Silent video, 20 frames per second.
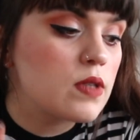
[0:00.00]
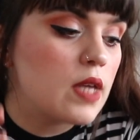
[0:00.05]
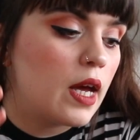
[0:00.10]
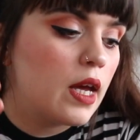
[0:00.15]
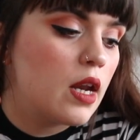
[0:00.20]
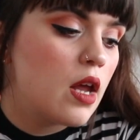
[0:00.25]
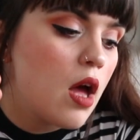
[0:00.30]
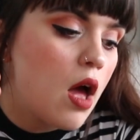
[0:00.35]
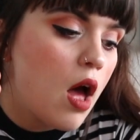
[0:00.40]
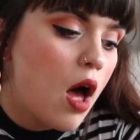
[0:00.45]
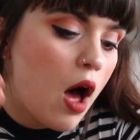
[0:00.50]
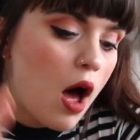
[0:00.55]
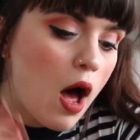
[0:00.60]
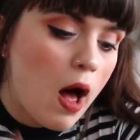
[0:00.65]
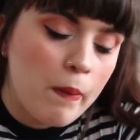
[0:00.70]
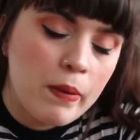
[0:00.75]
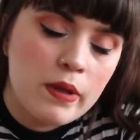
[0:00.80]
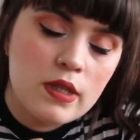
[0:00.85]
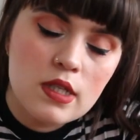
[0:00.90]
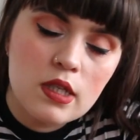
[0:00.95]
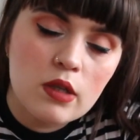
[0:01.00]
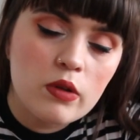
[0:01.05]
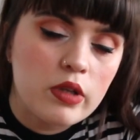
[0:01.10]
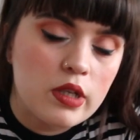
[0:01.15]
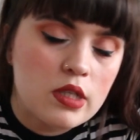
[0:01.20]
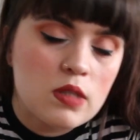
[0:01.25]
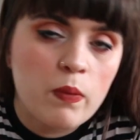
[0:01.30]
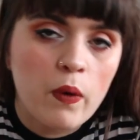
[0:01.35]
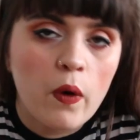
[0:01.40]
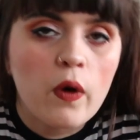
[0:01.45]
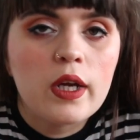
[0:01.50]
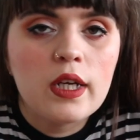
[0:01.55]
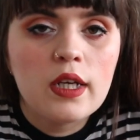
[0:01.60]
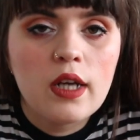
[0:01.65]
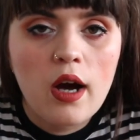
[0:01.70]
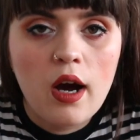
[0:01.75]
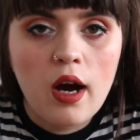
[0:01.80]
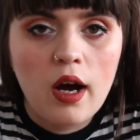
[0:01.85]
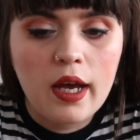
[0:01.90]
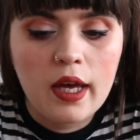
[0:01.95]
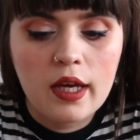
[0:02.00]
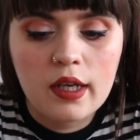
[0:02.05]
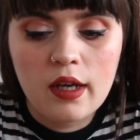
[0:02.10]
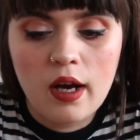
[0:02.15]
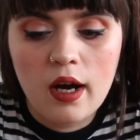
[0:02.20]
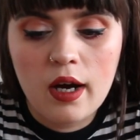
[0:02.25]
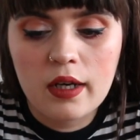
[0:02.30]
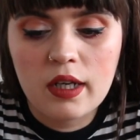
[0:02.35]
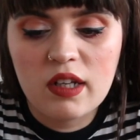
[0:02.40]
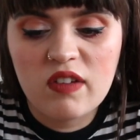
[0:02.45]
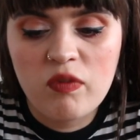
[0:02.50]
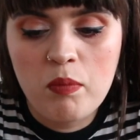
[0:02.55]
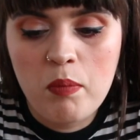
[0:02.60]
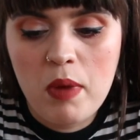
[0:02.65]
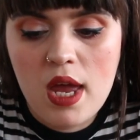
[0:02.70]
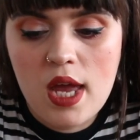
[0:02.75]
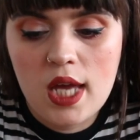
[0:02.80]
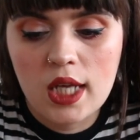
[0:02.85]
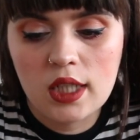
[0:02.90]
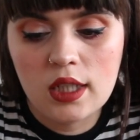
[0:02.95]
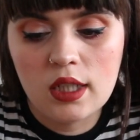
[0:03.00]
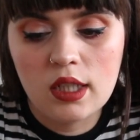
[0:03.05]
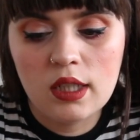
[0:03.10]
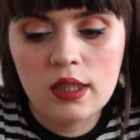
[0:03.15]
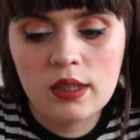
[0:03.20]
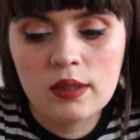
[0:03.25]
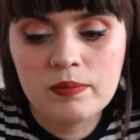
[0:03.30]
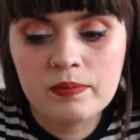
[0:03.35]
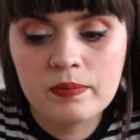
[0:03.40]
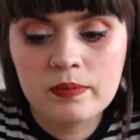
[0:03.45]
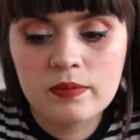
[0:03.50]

And up until this point, I had kind of been,